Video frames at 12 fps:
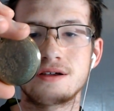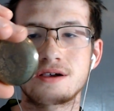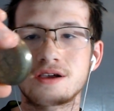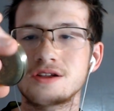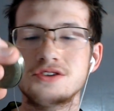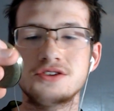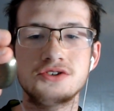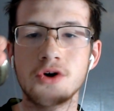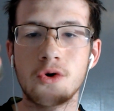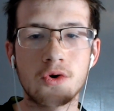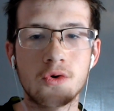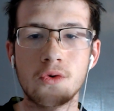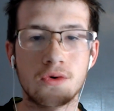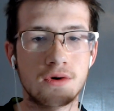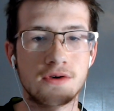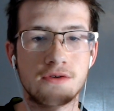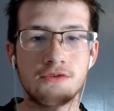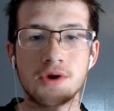It's so cool.
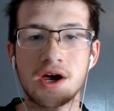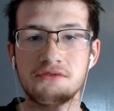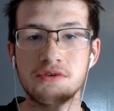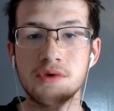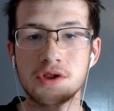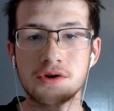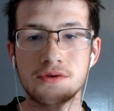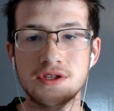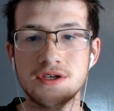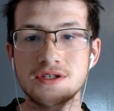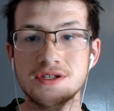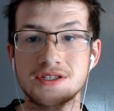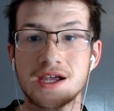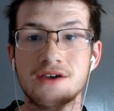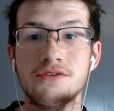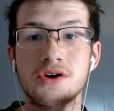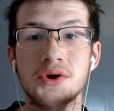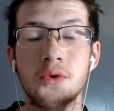If you're not familiar with these, it's like a
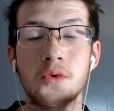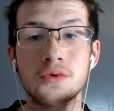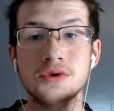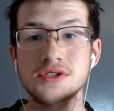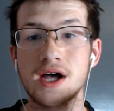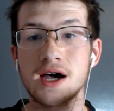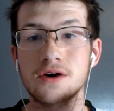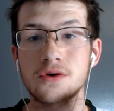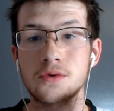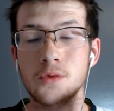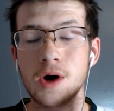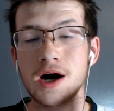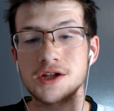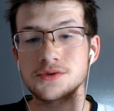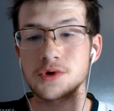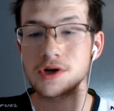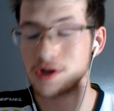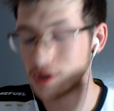very old style watch
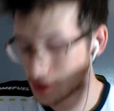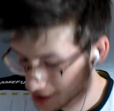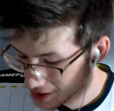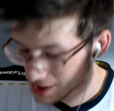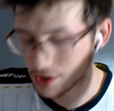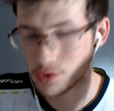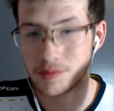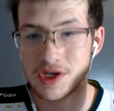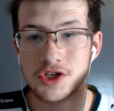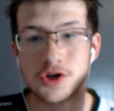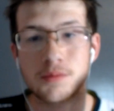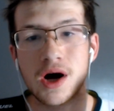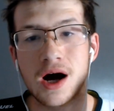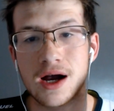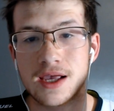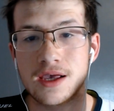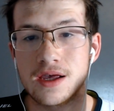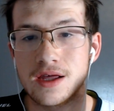where it would be in your
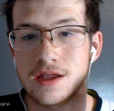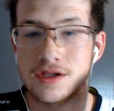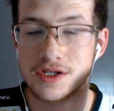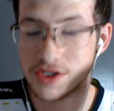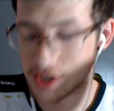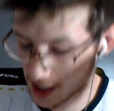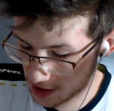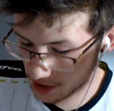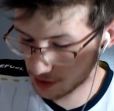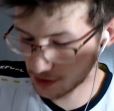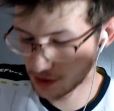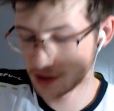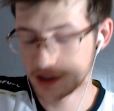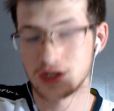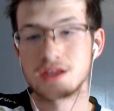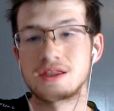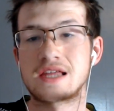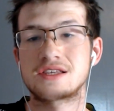pocket and the chain
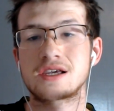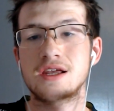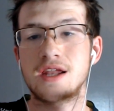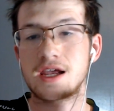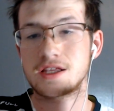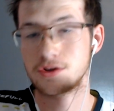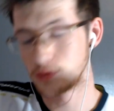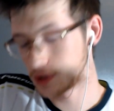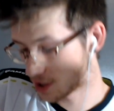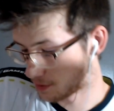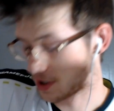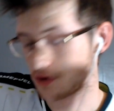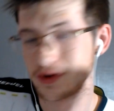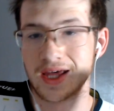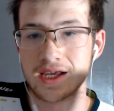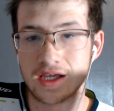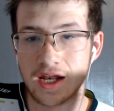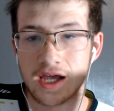that's connected would come out and like
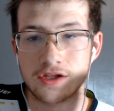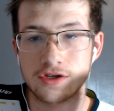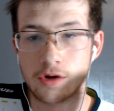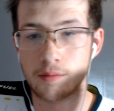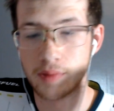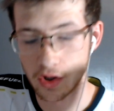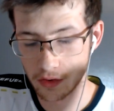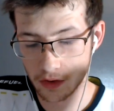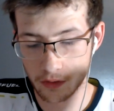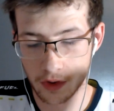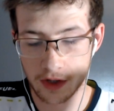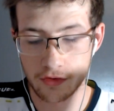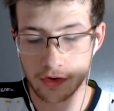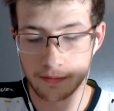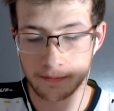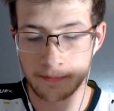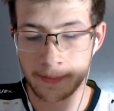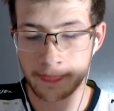connect to your belt or whatever.
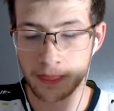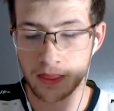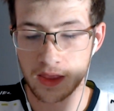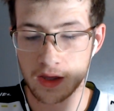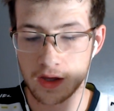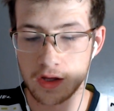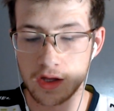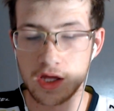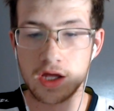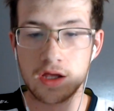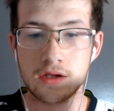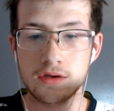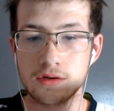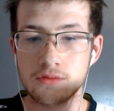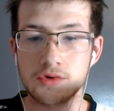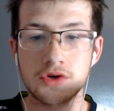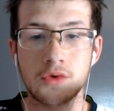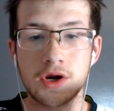And when
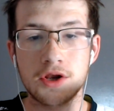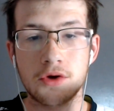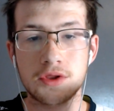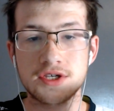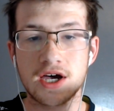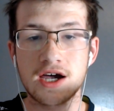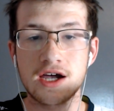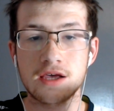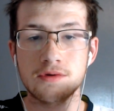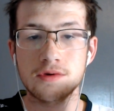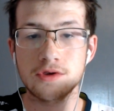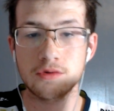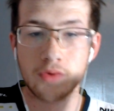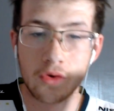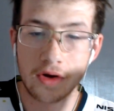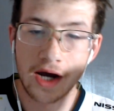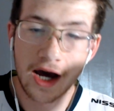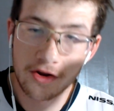you want to know the time, you pull
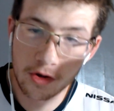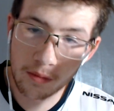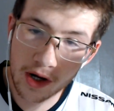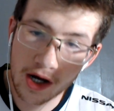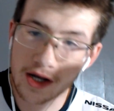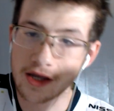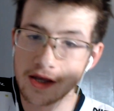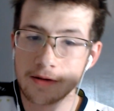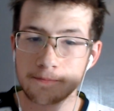it out of your pocket,